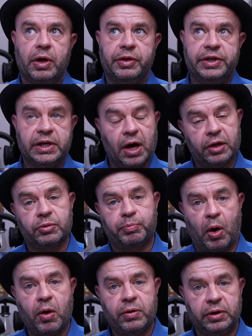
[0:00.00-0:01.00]
the other
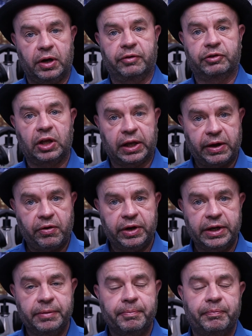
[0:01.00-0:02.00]
part of
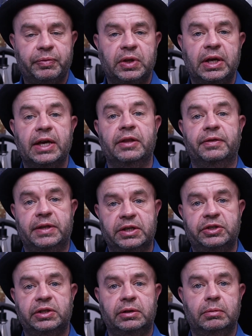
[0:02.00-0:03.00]
clarity in
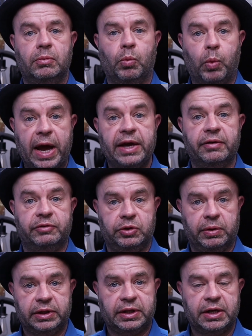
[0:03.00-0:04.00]
this way of
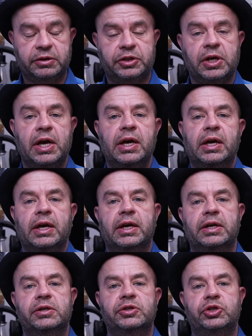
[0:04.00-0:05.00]
doing things
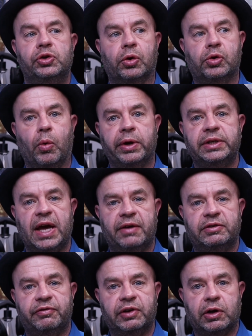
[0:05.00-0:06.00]
is you're going to
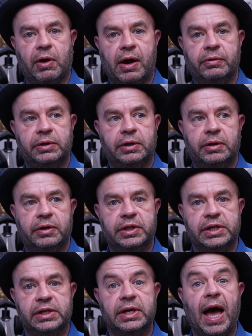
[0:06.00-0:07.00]
have to figure out
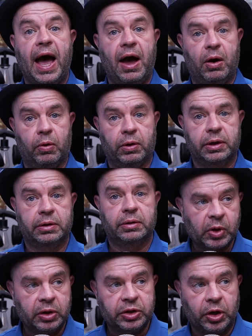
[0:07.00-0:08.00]
the how.
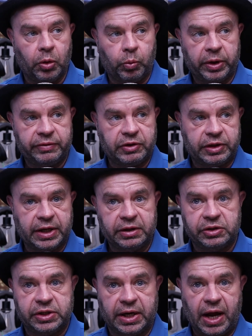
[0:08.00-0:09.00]
One of the
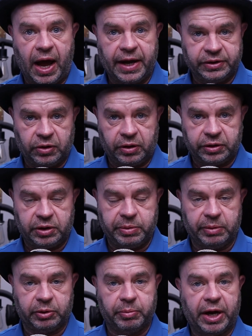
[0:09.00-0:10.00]
things that I talk to
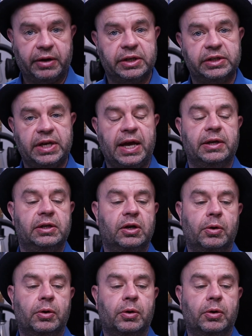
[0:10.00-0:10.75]
people about is, hey,